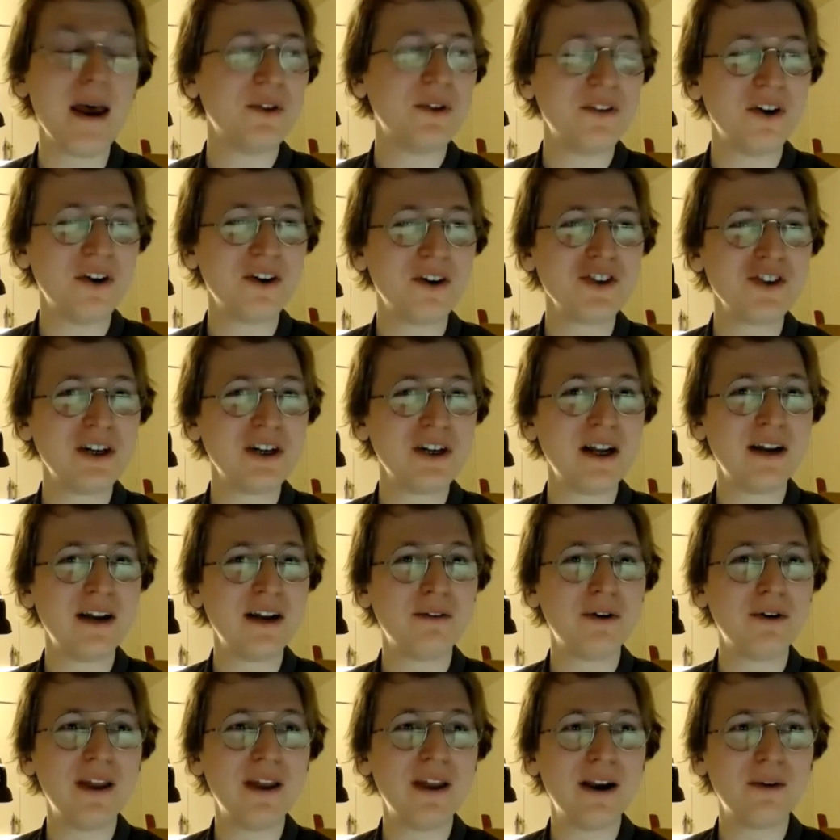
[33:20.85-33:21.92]
When Zongjun and
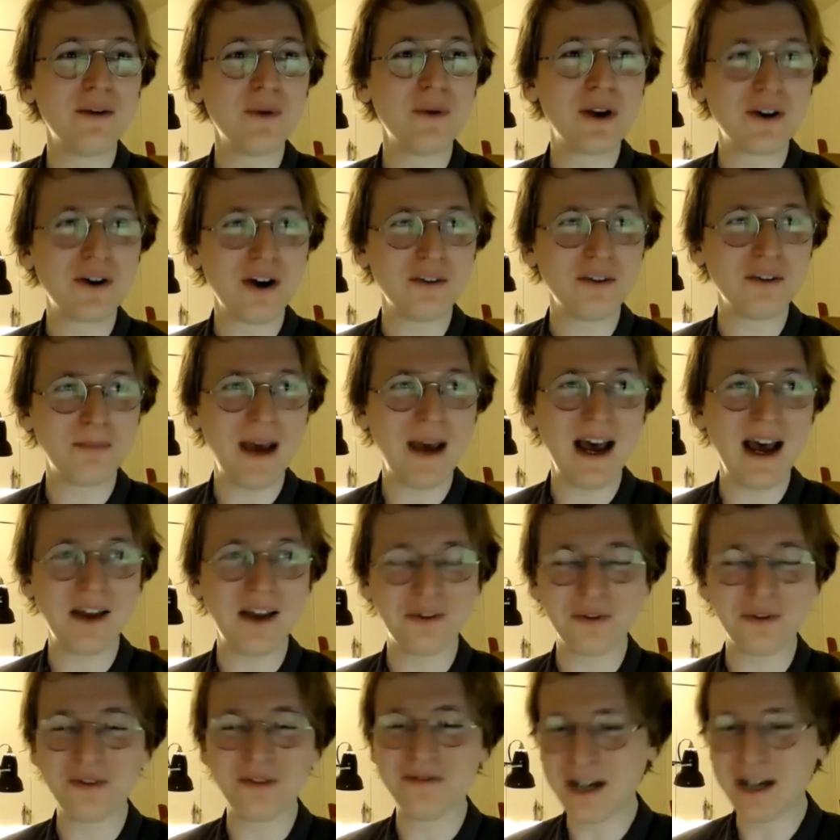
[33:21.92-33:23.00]
I were there, we crossed
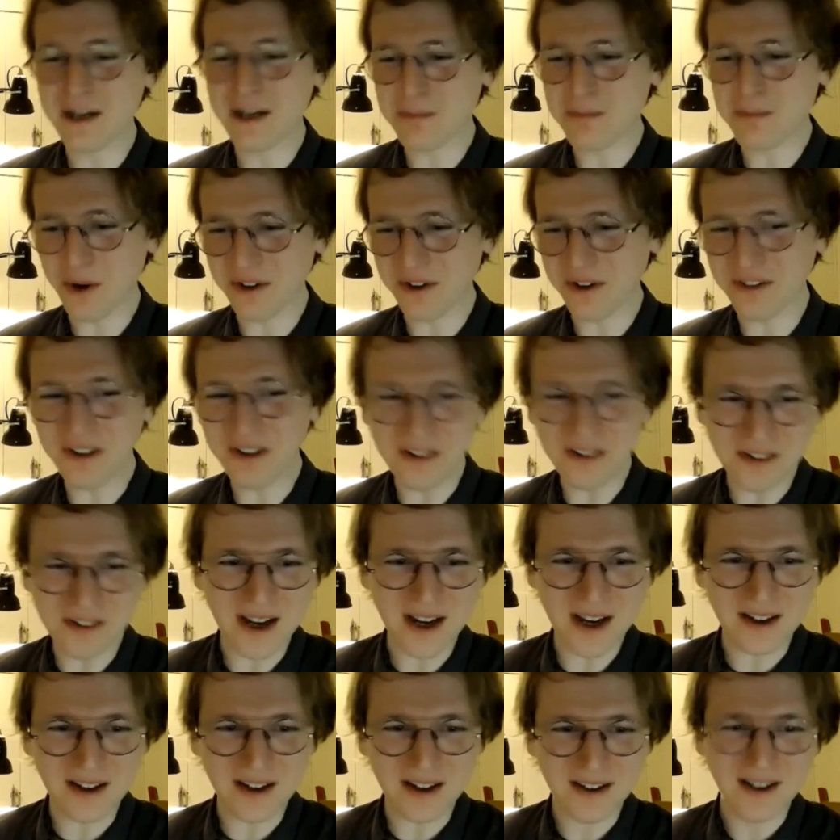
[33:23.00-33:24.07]
paths with a very poisonous
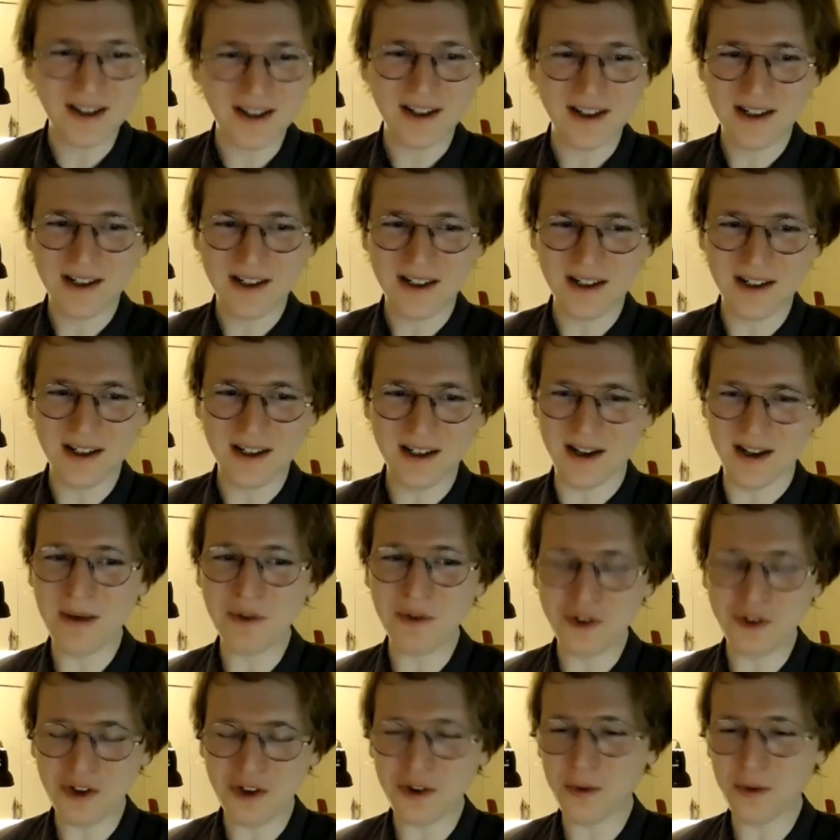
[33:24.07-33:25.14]
snake.
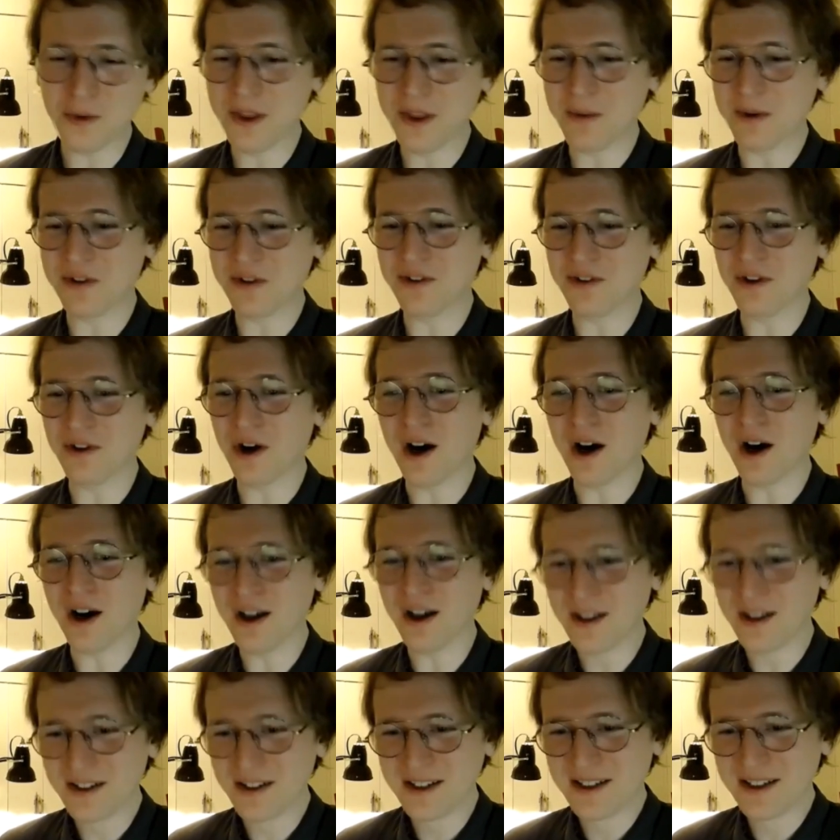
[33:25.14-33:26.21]
That was just the one that we
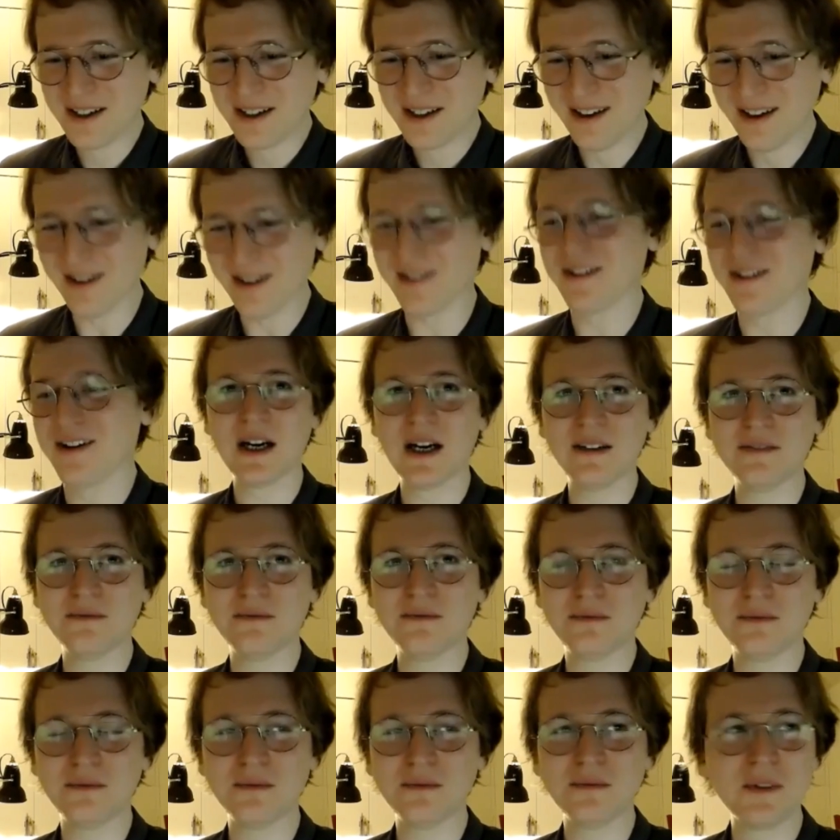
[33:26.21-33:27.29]
saw.
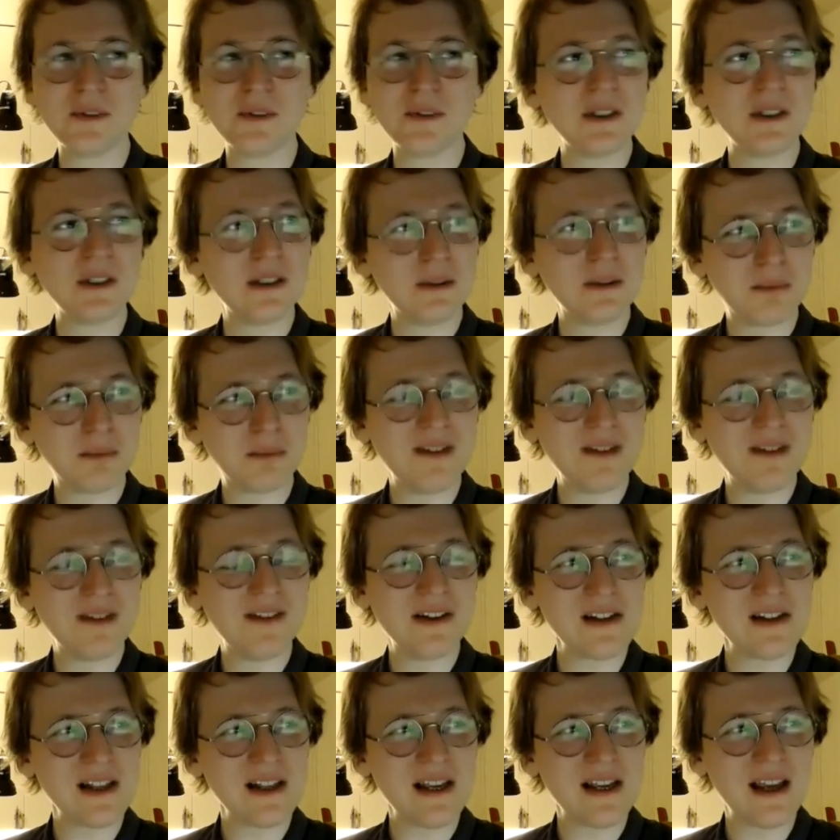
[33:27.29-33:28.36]
I've
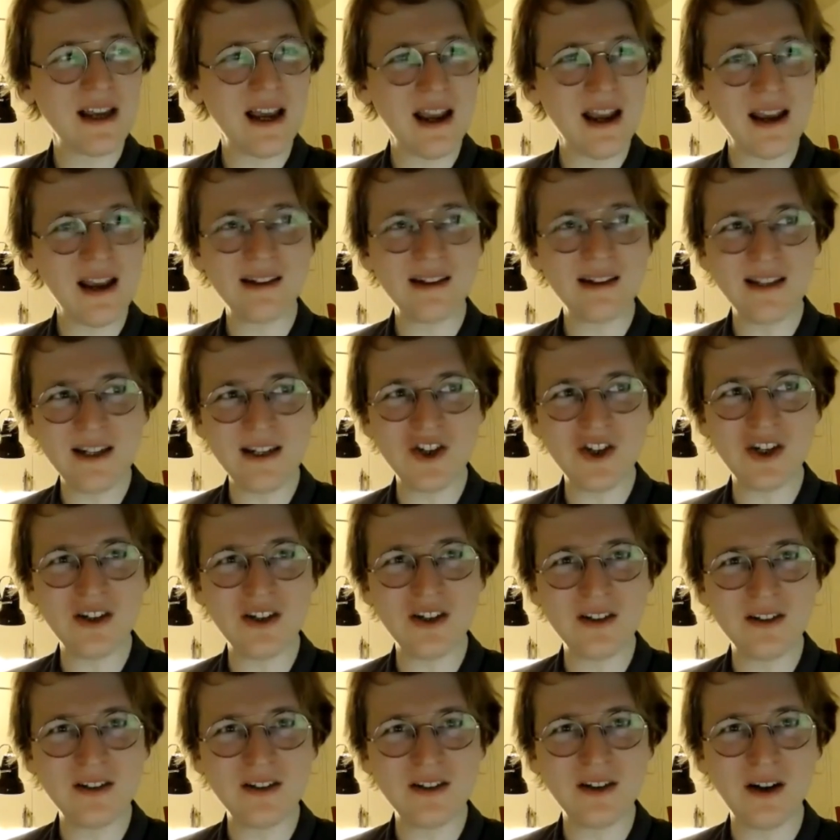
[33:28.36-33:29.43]
previously had
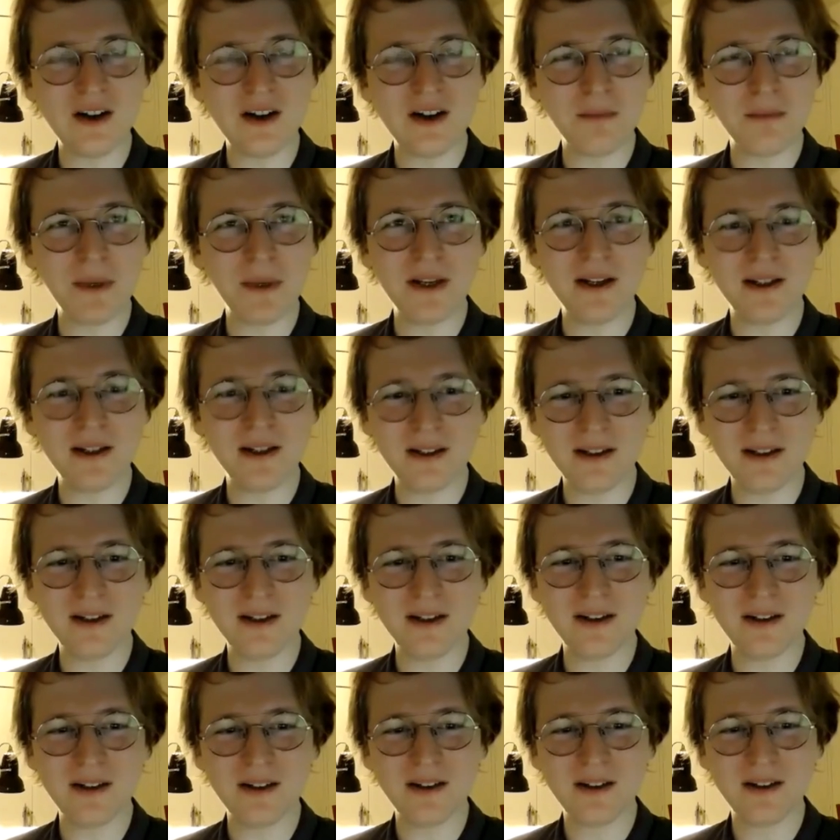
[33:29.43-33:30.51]
leeches on me
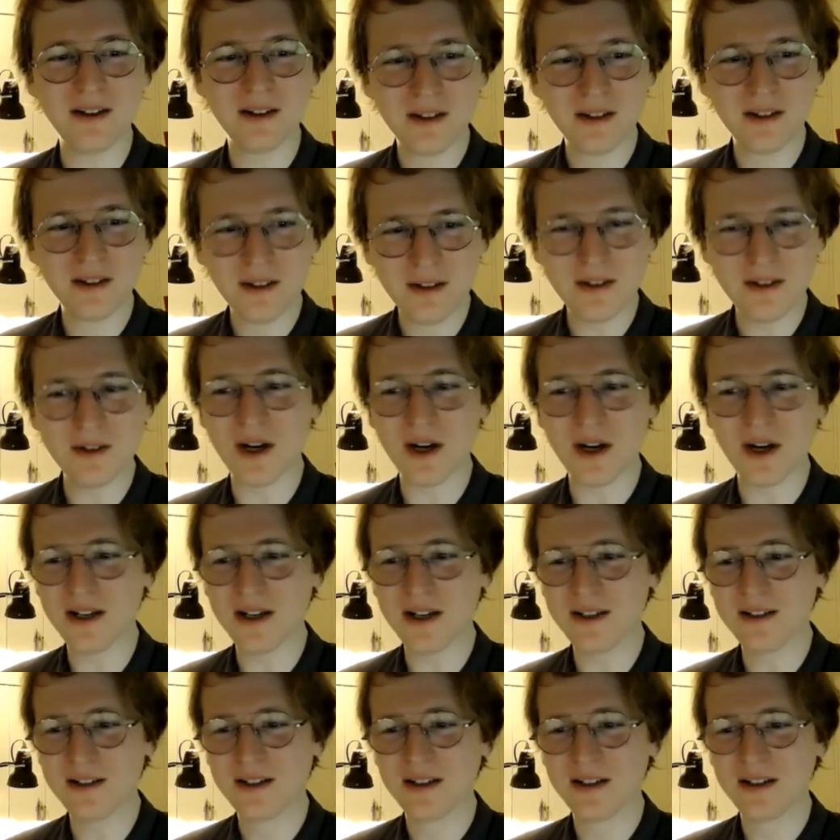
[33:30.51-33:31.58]
in
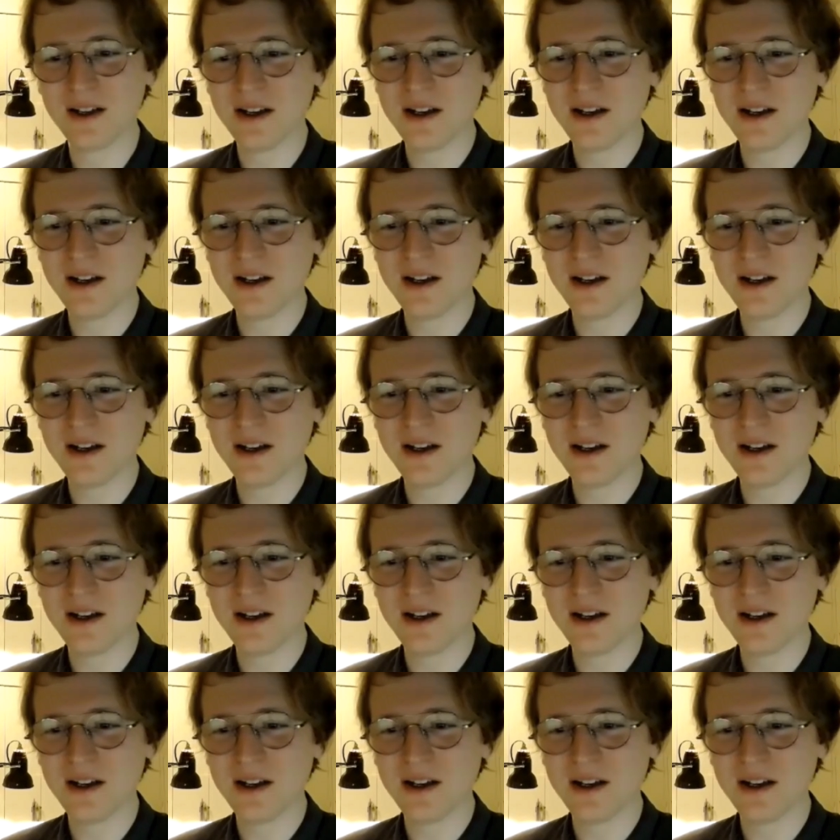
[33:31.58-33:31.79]
Yunnan.